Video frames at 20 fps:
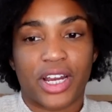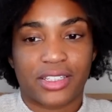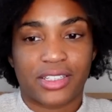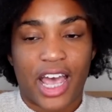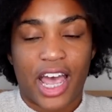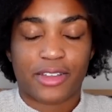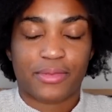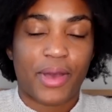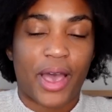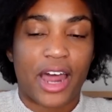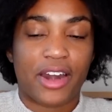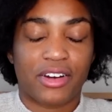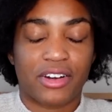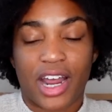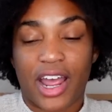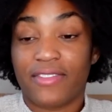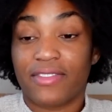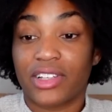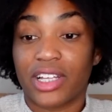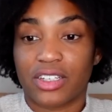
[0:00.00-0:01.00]
exact pattern,
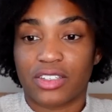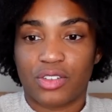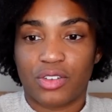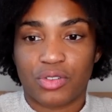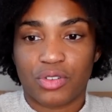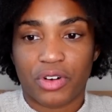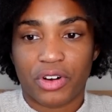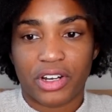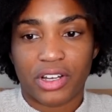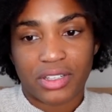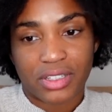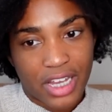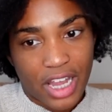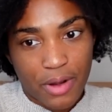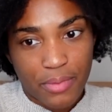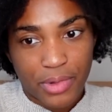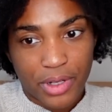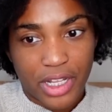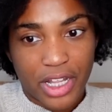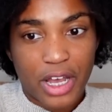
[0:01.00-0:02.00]
I've linked tutorials
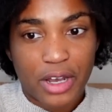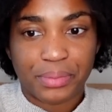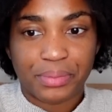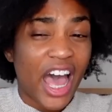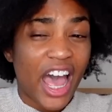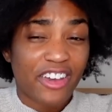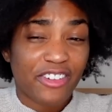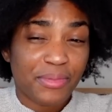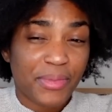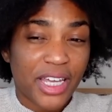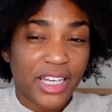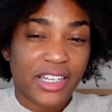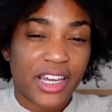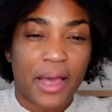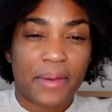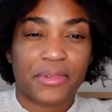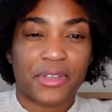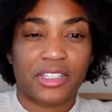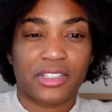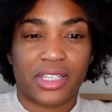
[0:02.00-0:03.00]
down below. I've made
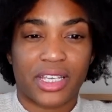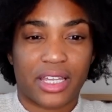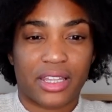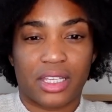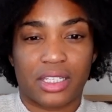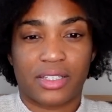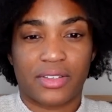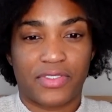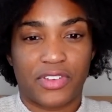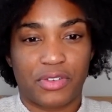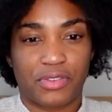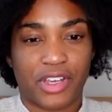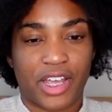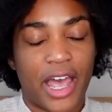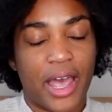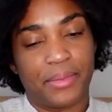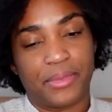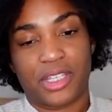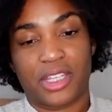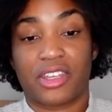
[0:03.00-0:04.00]
napkins like this a few
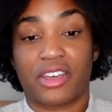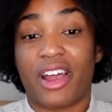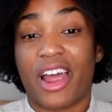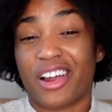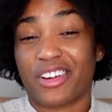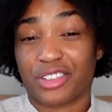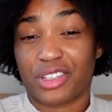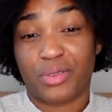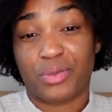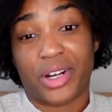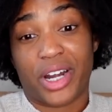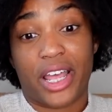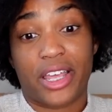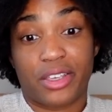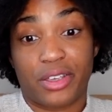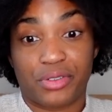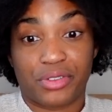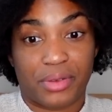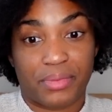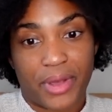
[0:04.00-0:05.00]
times, and they're actually what I
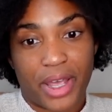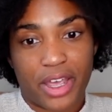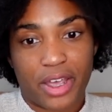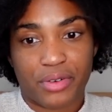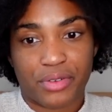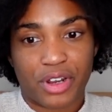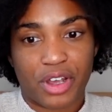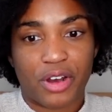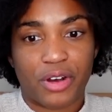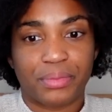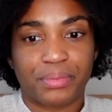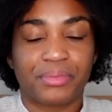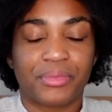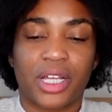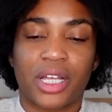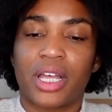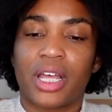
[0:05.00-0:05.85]
use in my own home.